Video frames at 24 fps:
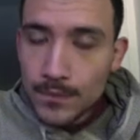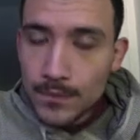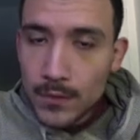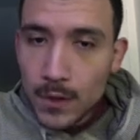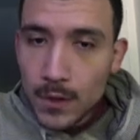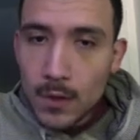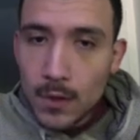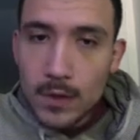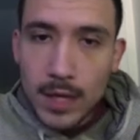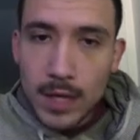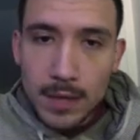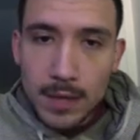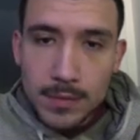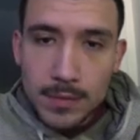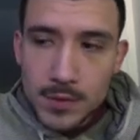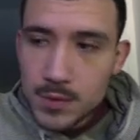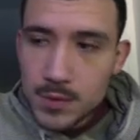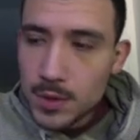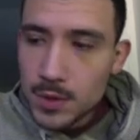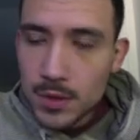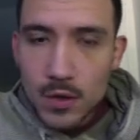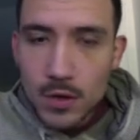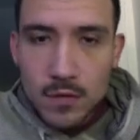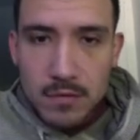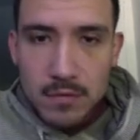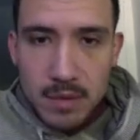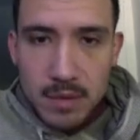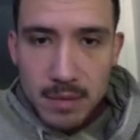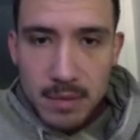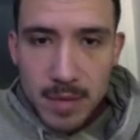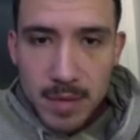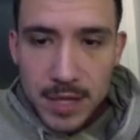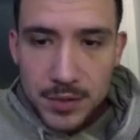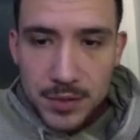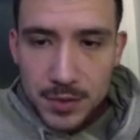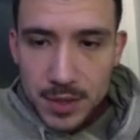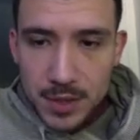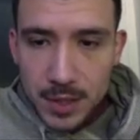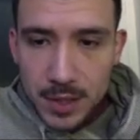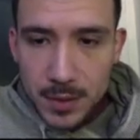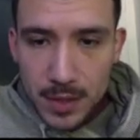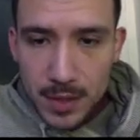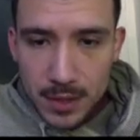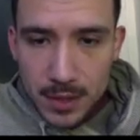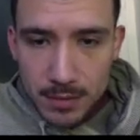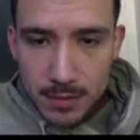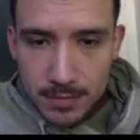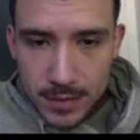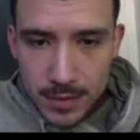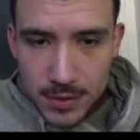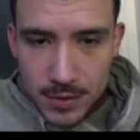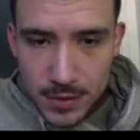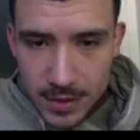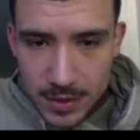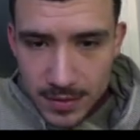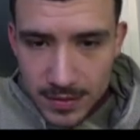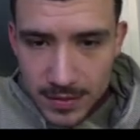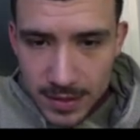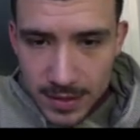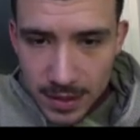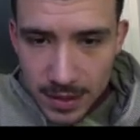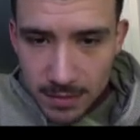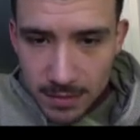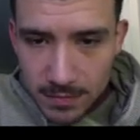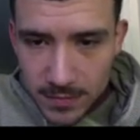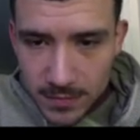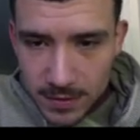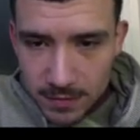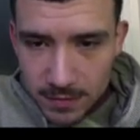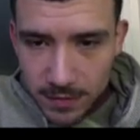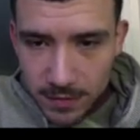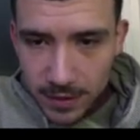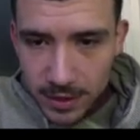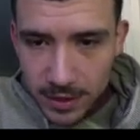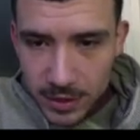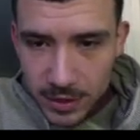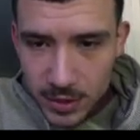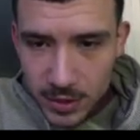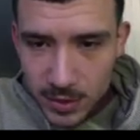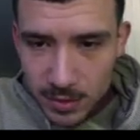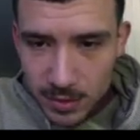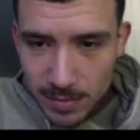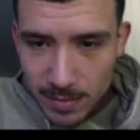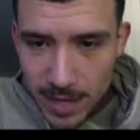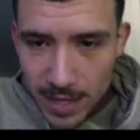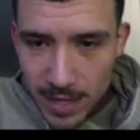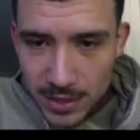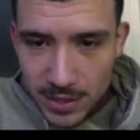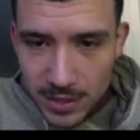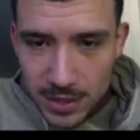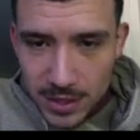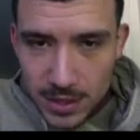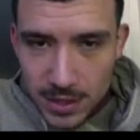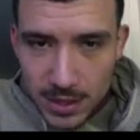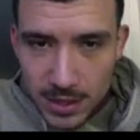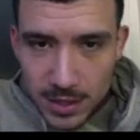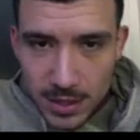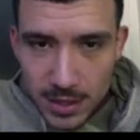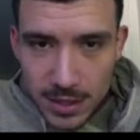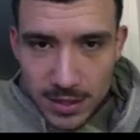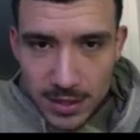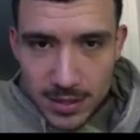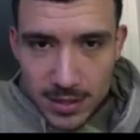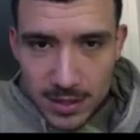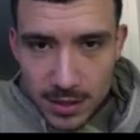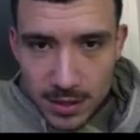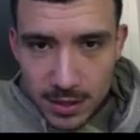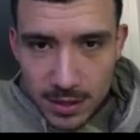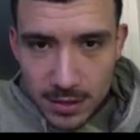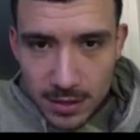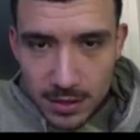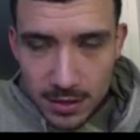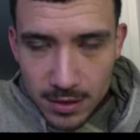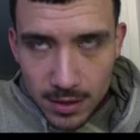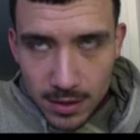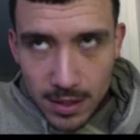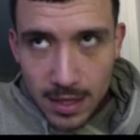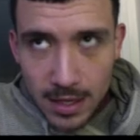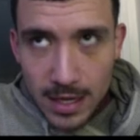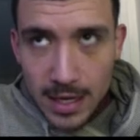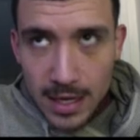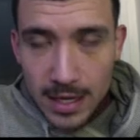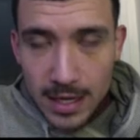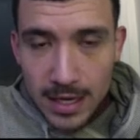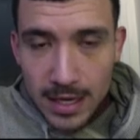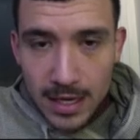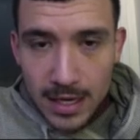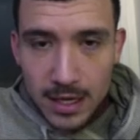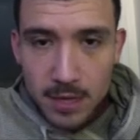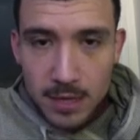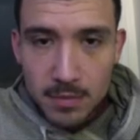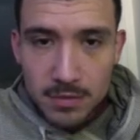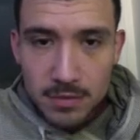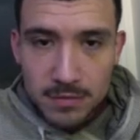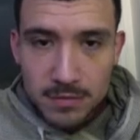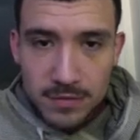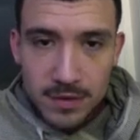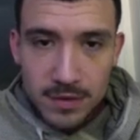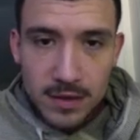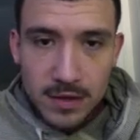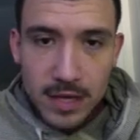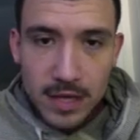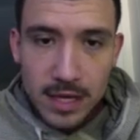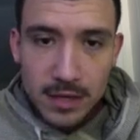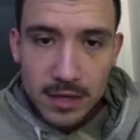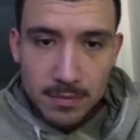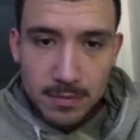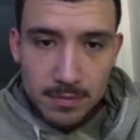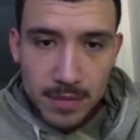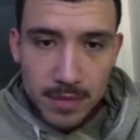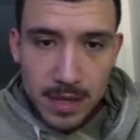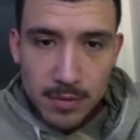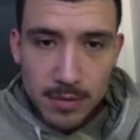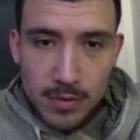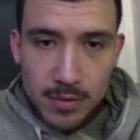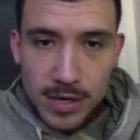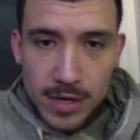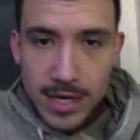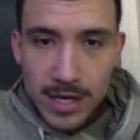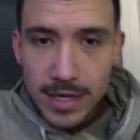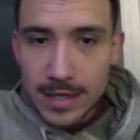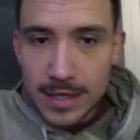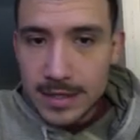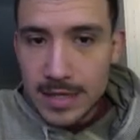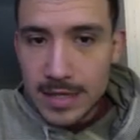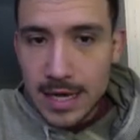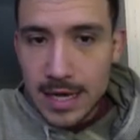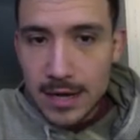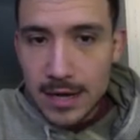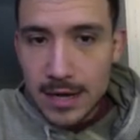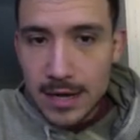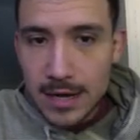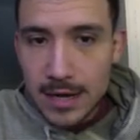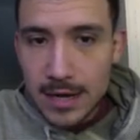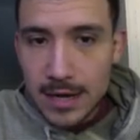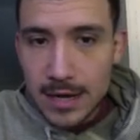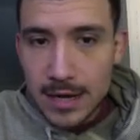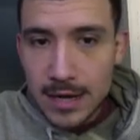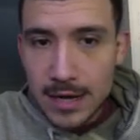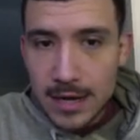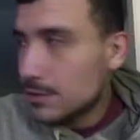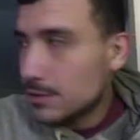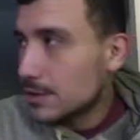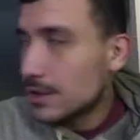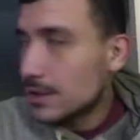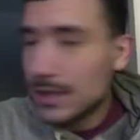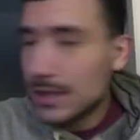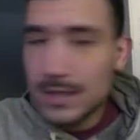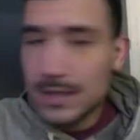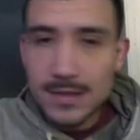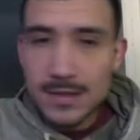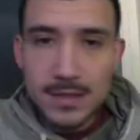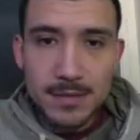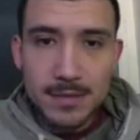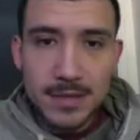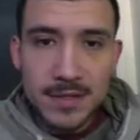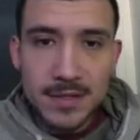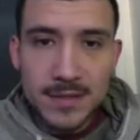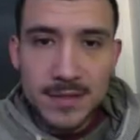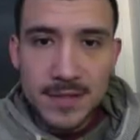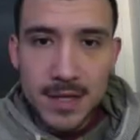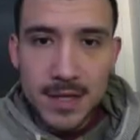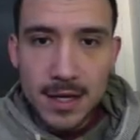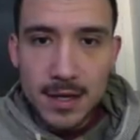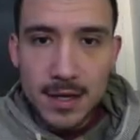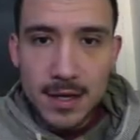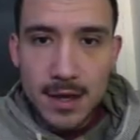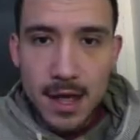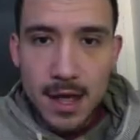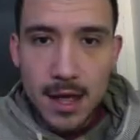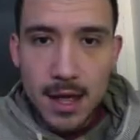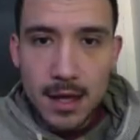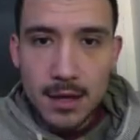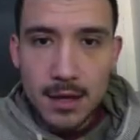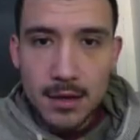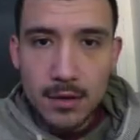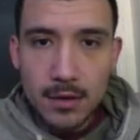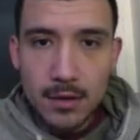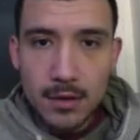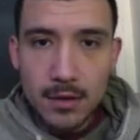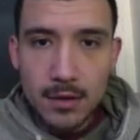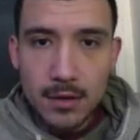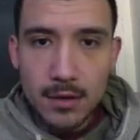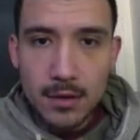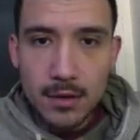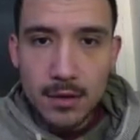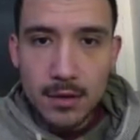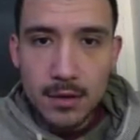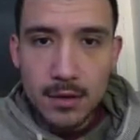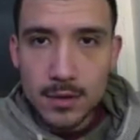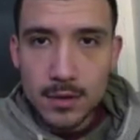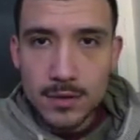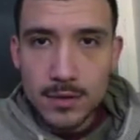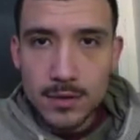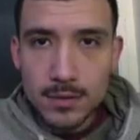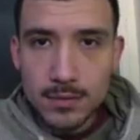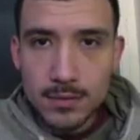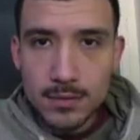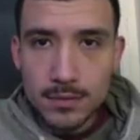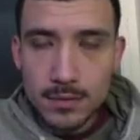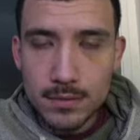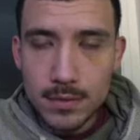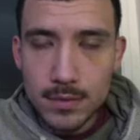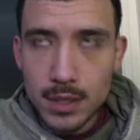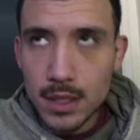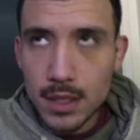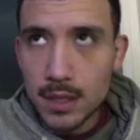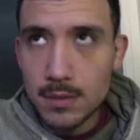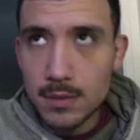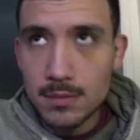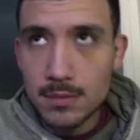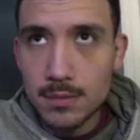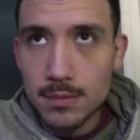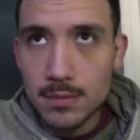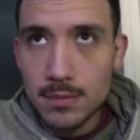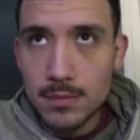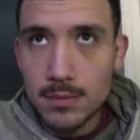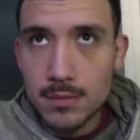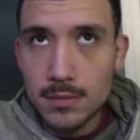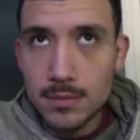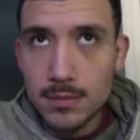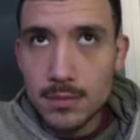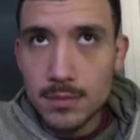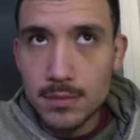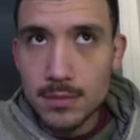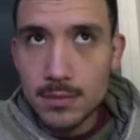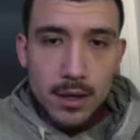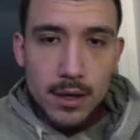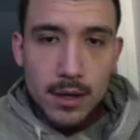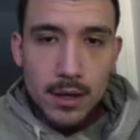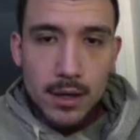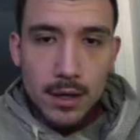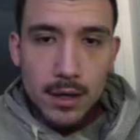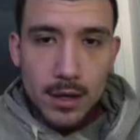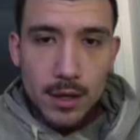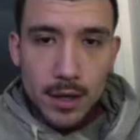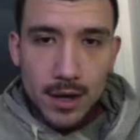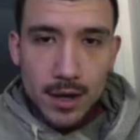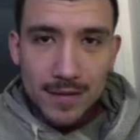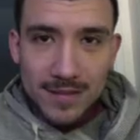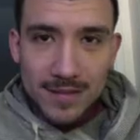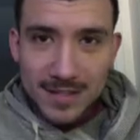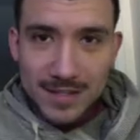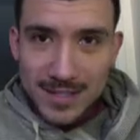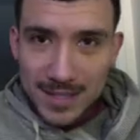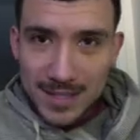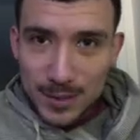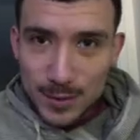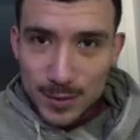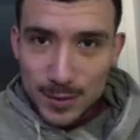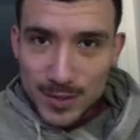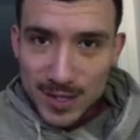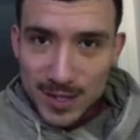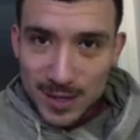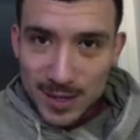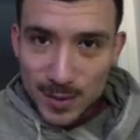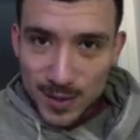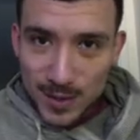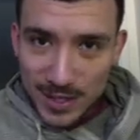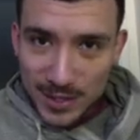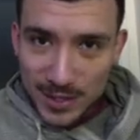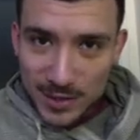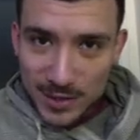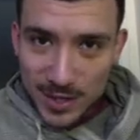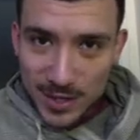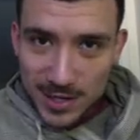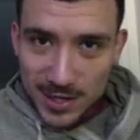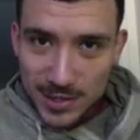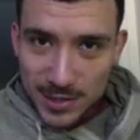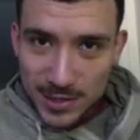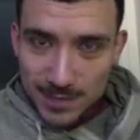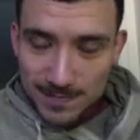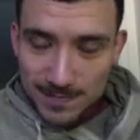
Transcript: Okay, just want to go over my match really quick. As you can see, it's a very short match. Still, I can't help but feel like by breaking it down, I'll glean some insight and hopefully you will too. Um, obviously, it was not a winning strategy.